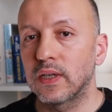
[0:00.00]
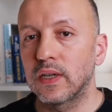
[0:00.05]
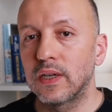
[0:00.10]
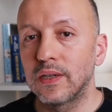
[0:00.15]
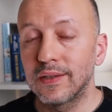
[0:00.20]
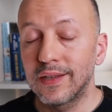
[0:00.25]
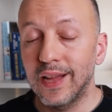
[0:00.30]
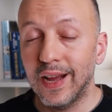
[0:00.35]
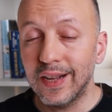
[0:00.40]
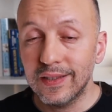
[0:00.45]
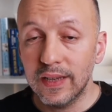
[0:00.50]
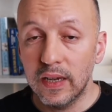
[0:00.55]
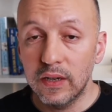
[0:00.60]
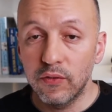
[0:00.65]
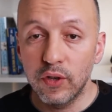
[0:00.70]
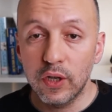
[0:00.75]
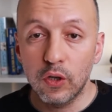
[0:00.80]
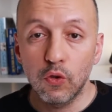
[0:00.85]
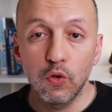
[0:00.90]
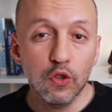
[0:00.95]
conduct a
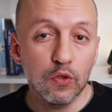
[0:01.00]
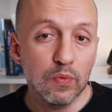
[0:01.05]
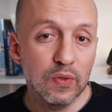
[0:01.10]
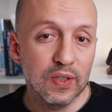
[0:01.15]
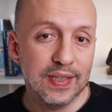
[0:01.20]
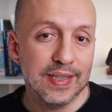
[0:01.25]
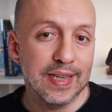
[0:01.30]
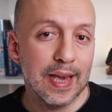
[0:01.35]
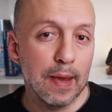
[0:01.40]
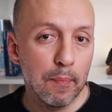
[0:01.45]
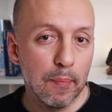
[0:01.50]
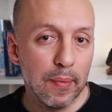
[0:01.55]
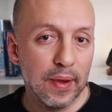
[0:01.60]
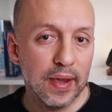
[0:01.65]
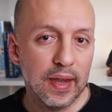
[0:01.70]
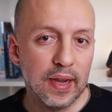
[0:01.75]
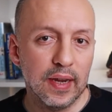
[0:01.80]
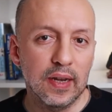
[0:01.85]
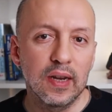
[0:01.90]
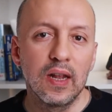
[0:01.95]
recruitment
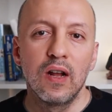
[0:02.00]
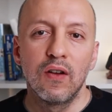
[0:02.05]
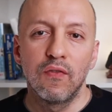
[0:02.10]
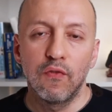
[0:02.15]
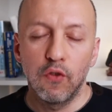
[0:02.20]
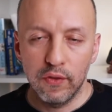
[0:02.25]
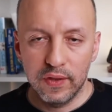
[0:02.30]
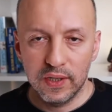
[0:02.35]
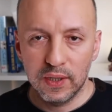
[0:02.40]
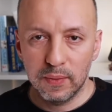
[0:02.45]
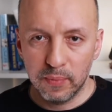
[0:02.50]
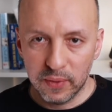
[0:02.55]
campaign for this